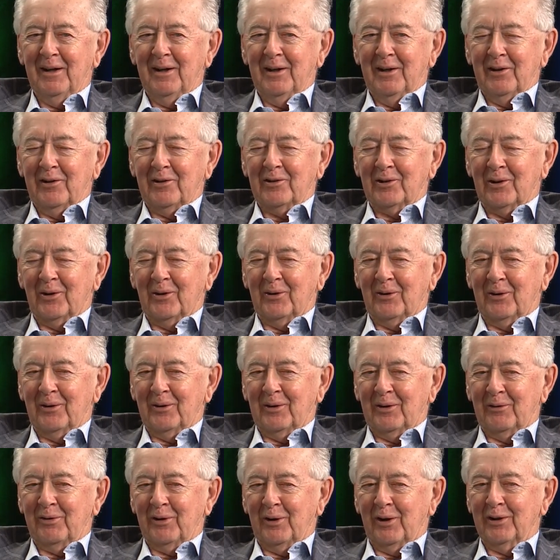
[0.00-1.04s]

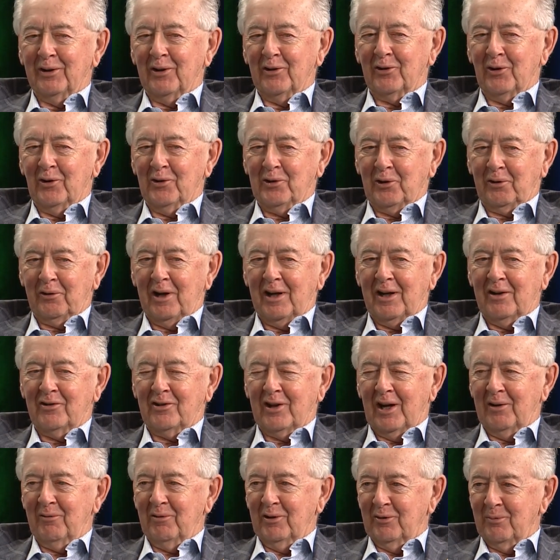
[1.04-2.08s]
So on the social credit
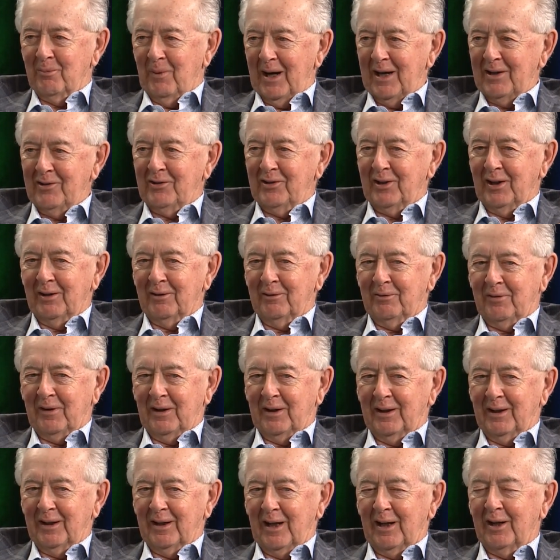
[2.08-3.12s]
side was myself
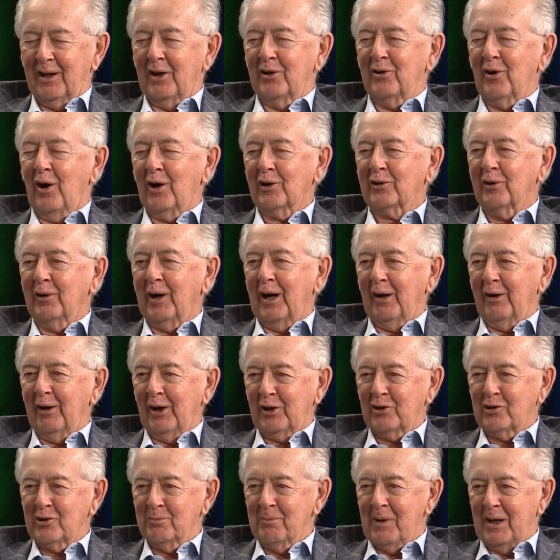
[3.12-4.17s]
and a Dr.
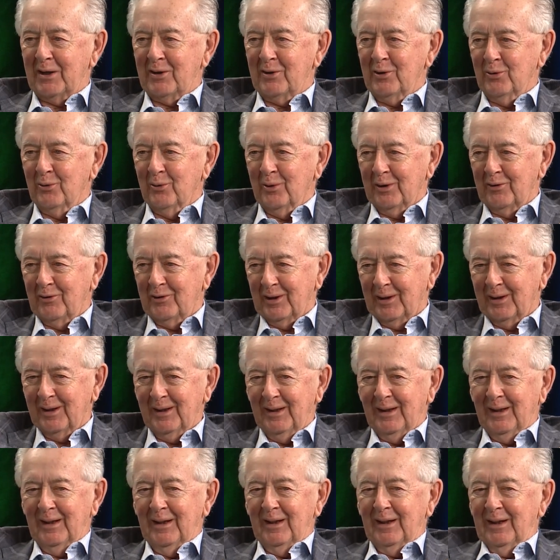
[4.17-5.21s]
Eric Schmidt, who was
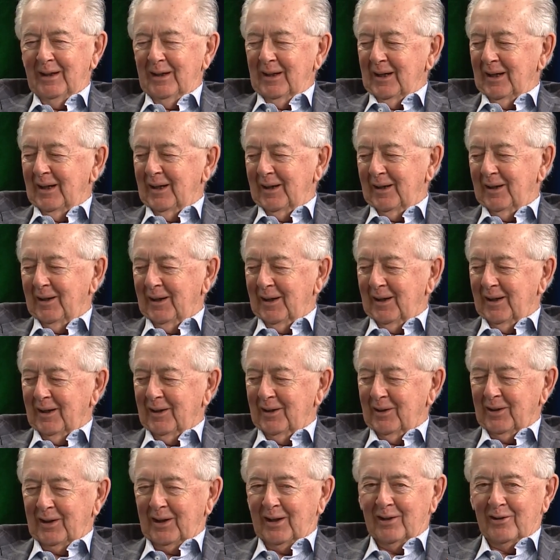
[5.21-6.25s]

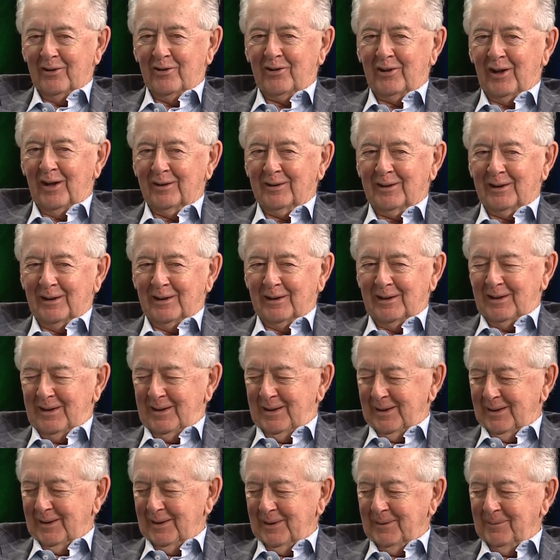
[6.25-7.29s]
a consultant
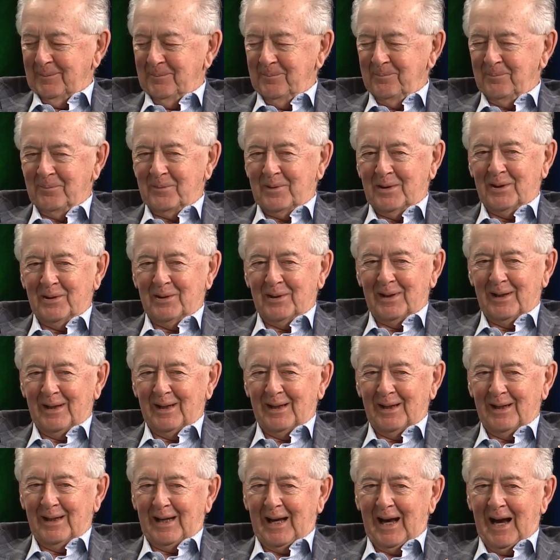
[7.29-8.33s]
to
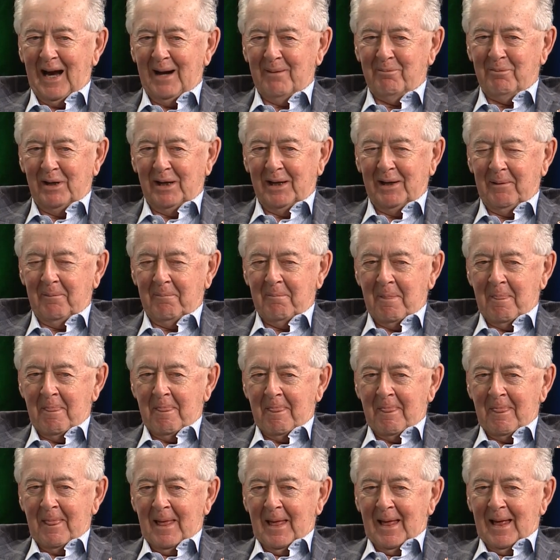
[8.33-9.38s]
the cabinet,
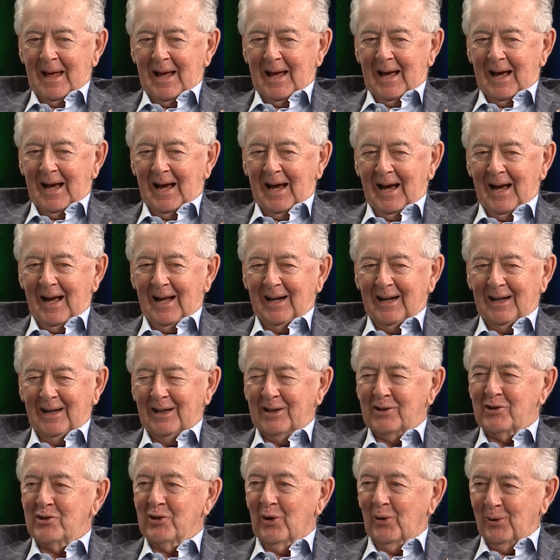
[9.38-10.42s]

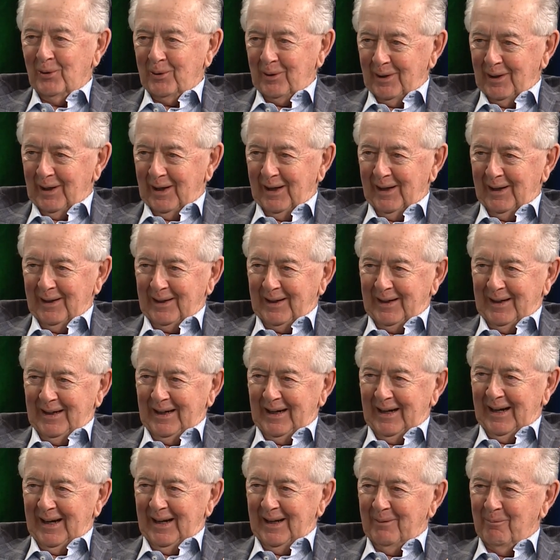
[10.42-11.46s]
and Joe Clark
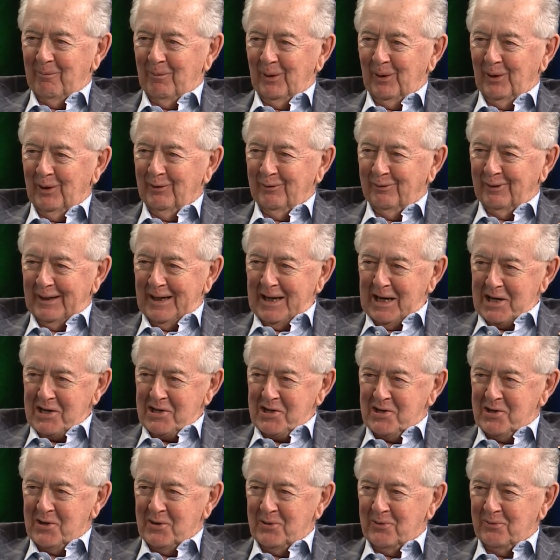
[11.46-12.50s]
and Merv
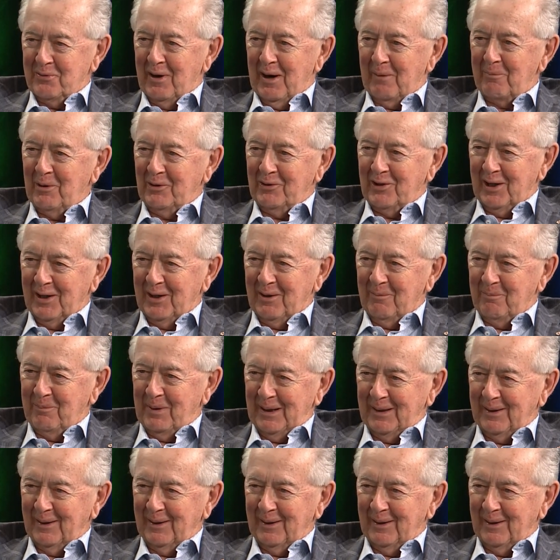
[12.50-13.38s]
Leach, who represented Peter